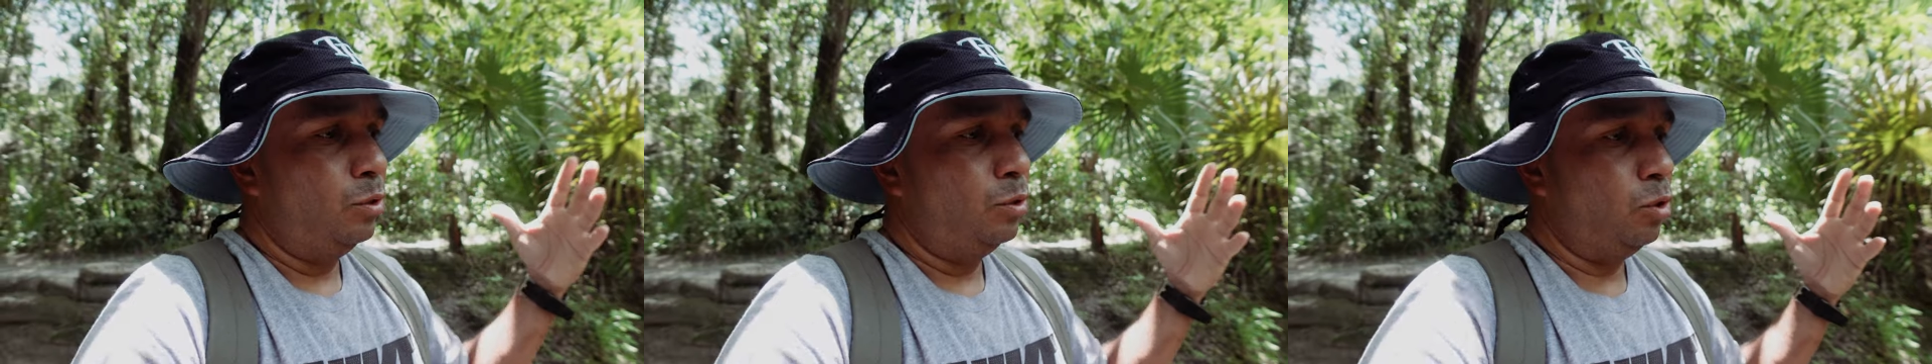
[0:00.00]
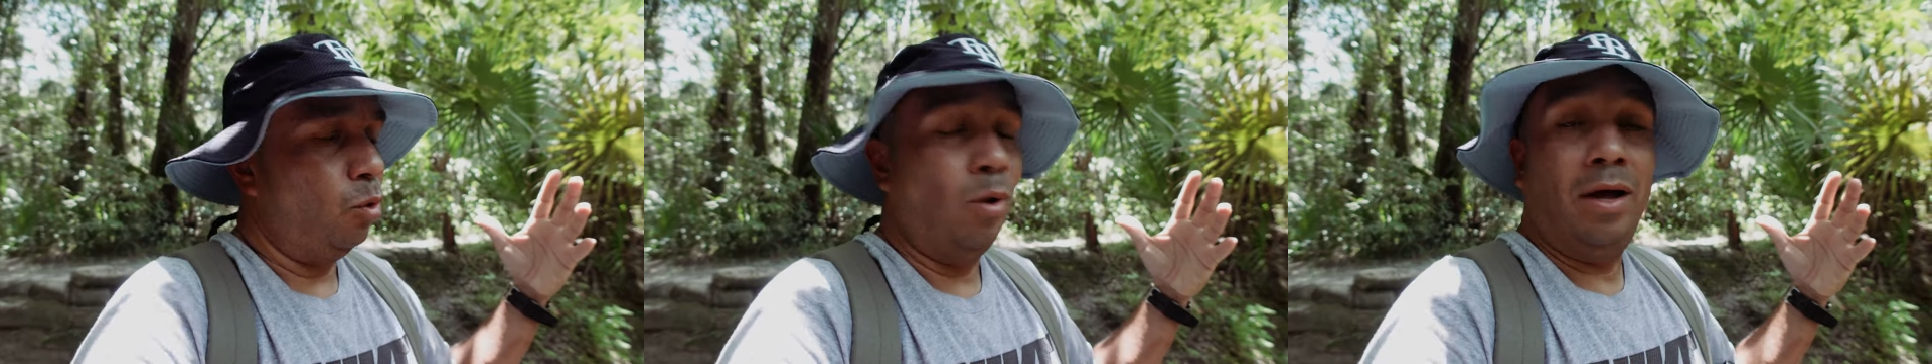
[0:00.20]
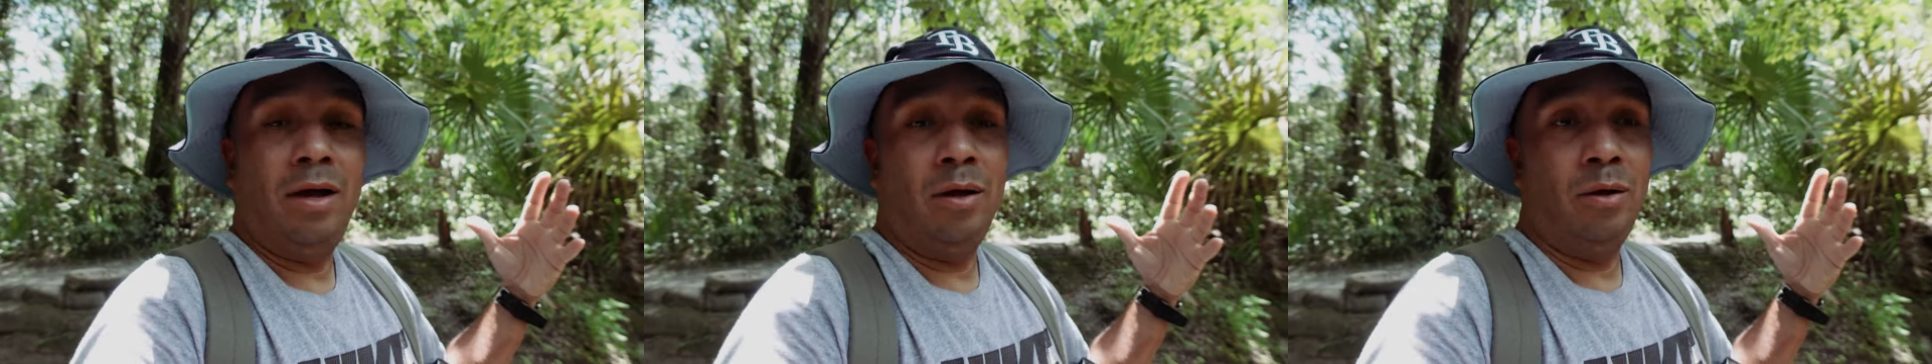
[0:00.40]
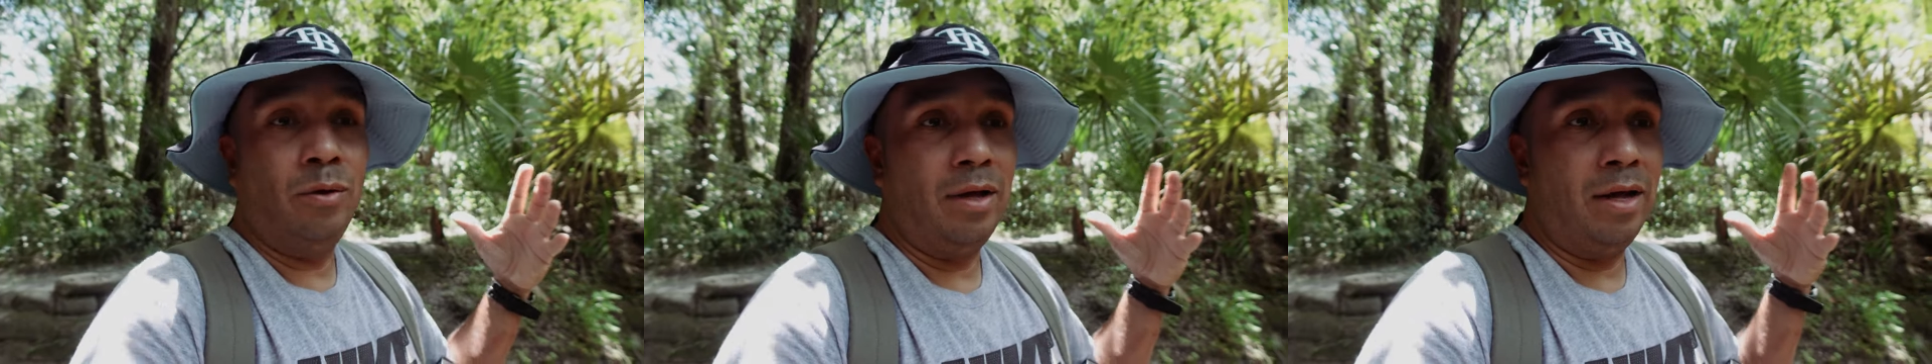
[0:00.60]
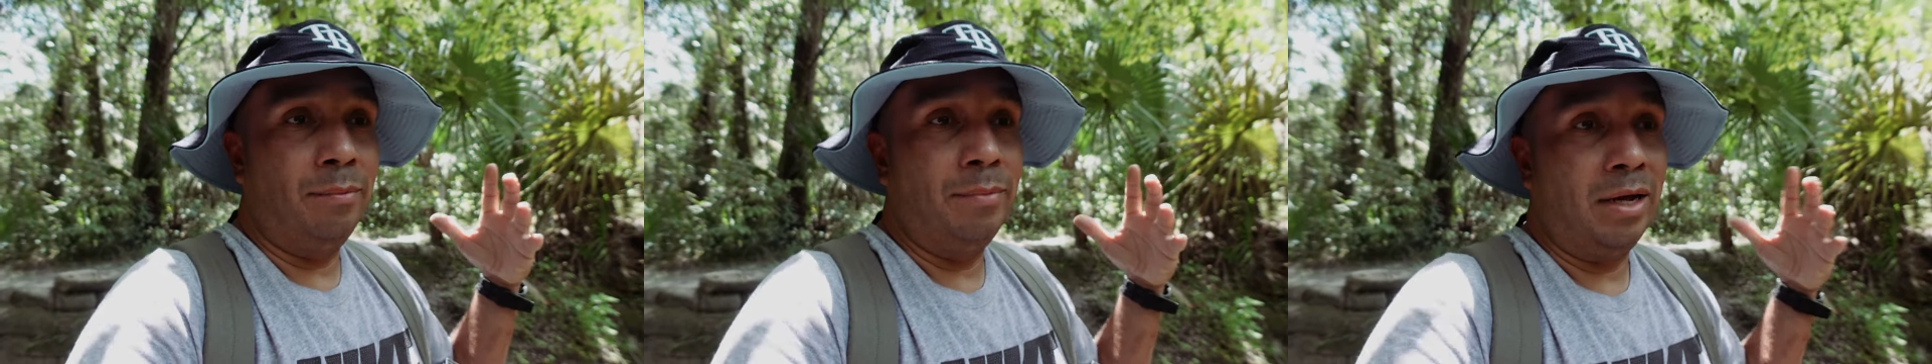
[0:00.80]
So while
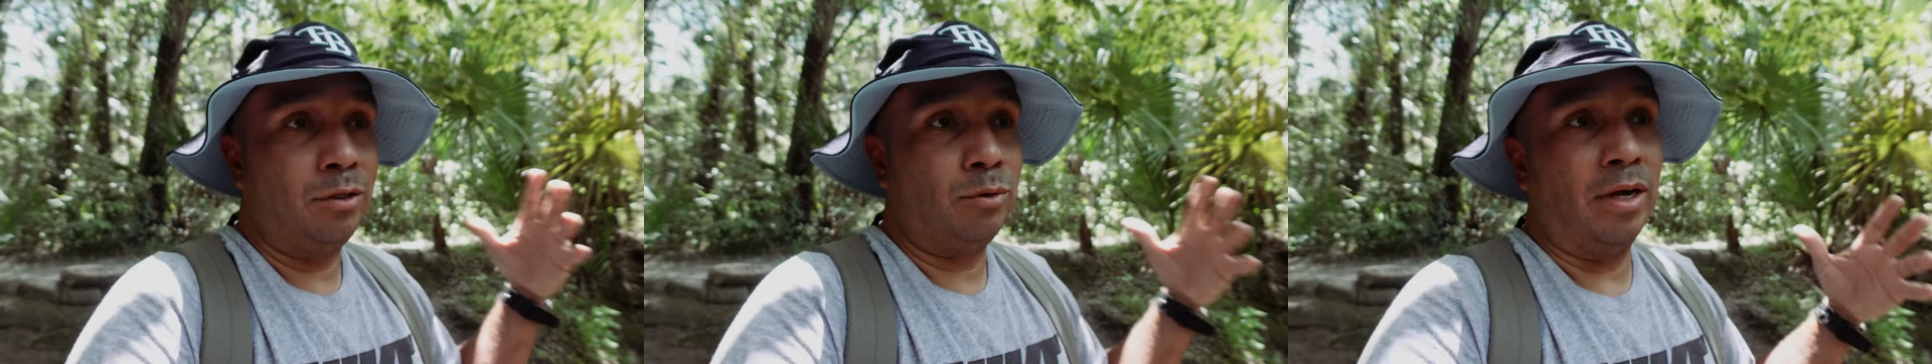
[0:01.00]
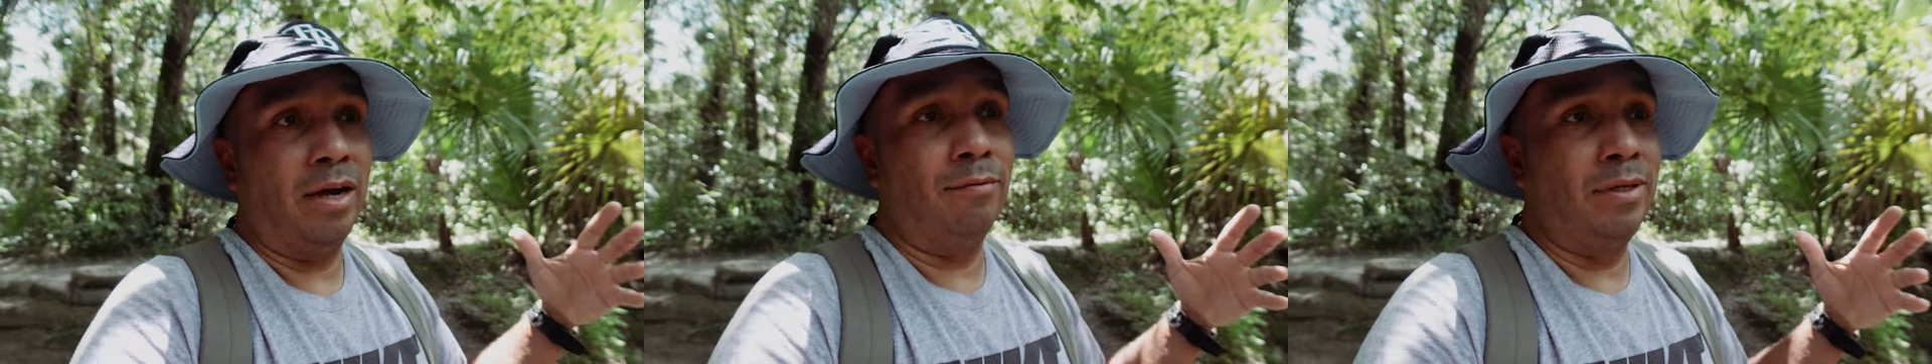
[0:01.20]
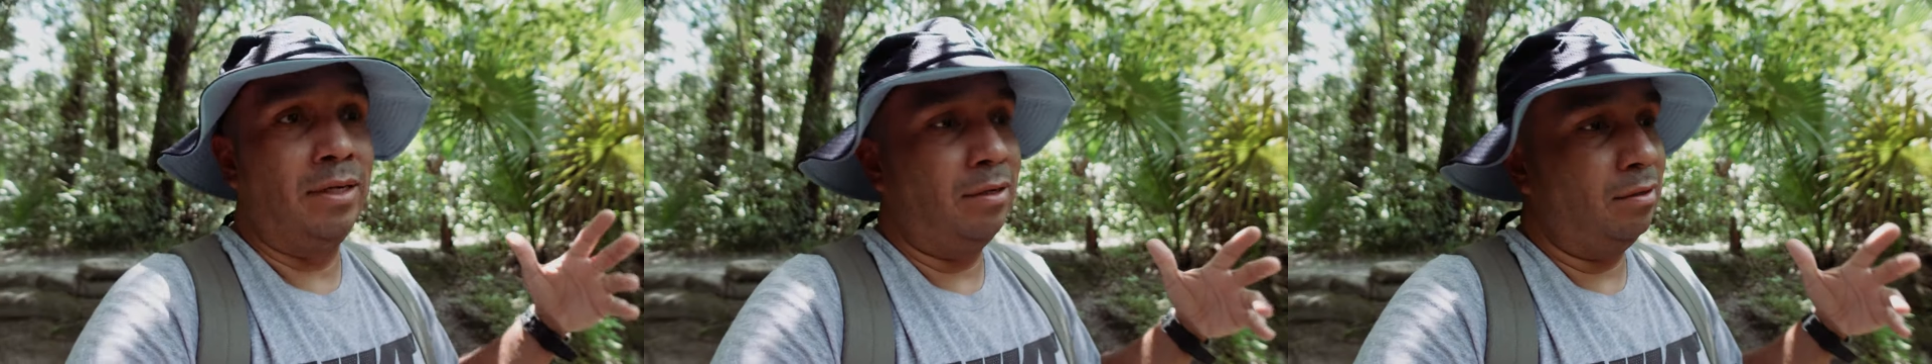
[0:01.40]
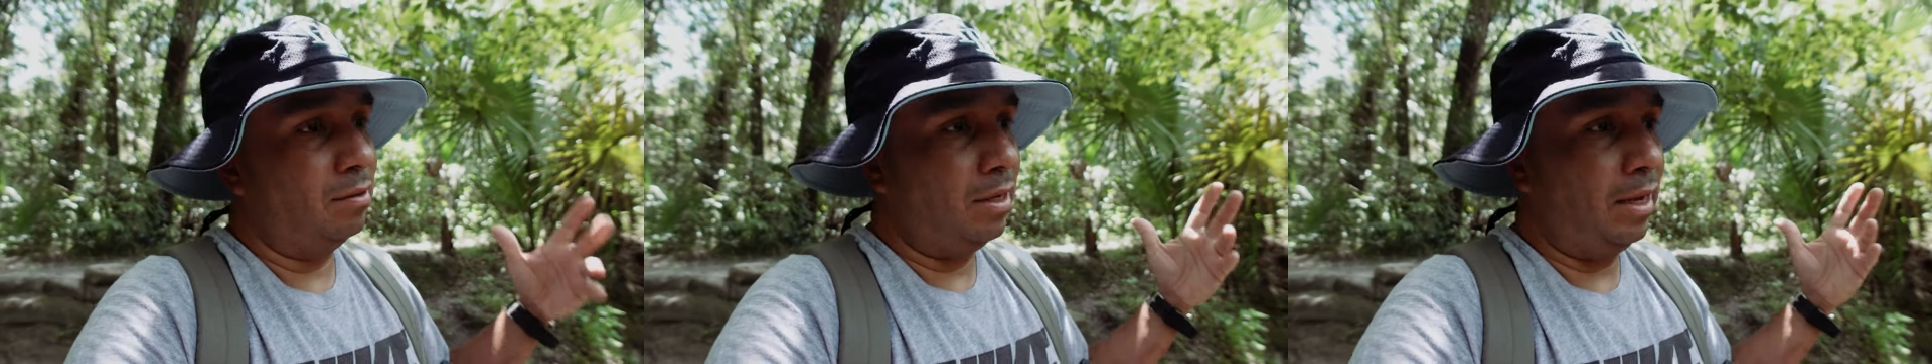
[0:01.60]
I'm not traveling,